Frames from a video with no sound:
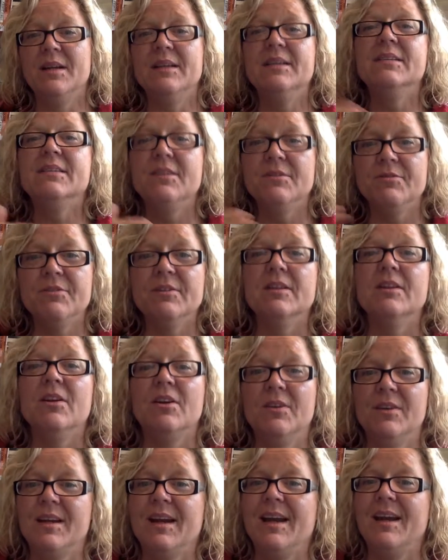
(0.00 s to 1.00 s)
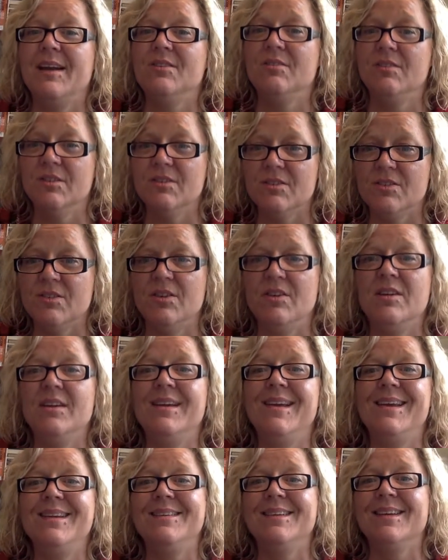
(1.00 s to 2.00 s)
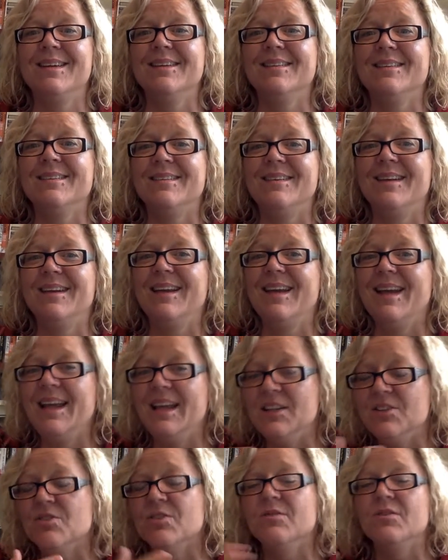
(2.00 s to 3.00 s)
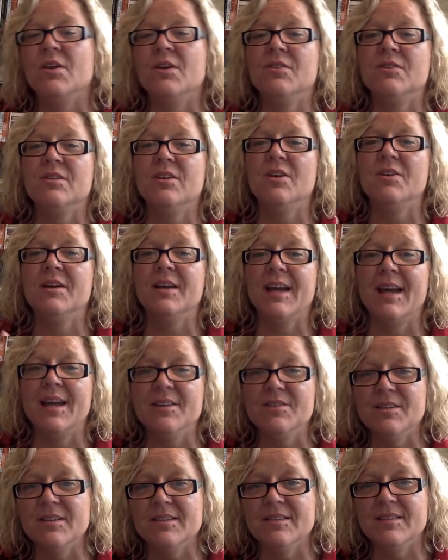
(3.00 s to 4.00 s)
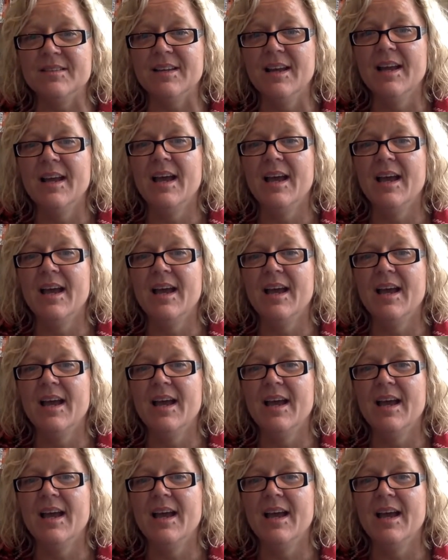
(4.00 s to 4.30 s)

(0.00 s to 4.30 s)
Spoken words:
in different locations. So you need to consider each of those locations.